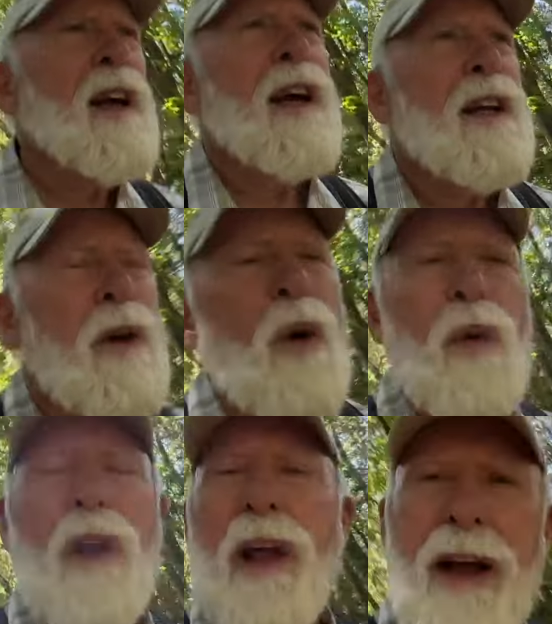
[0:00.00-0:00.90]
don't
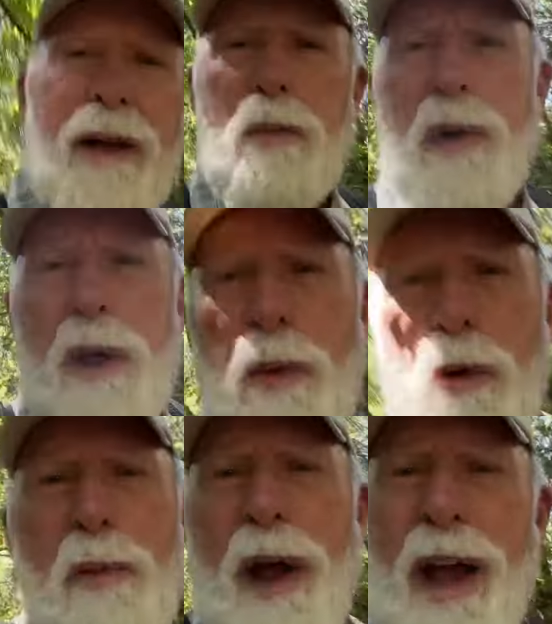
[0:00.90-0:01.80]
let people
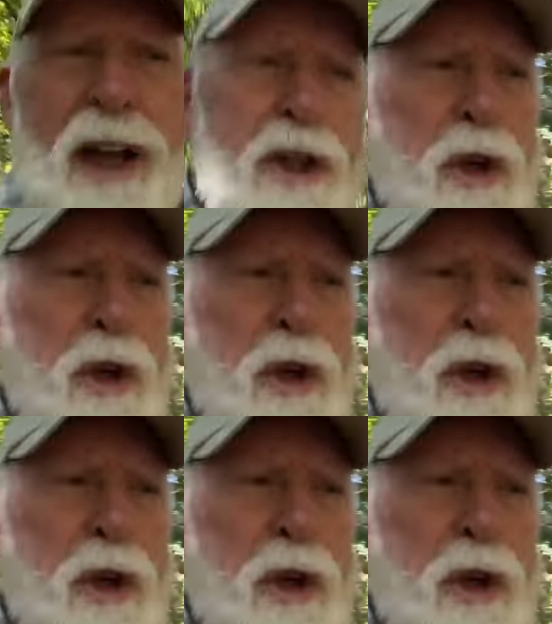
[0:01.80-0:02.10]
pass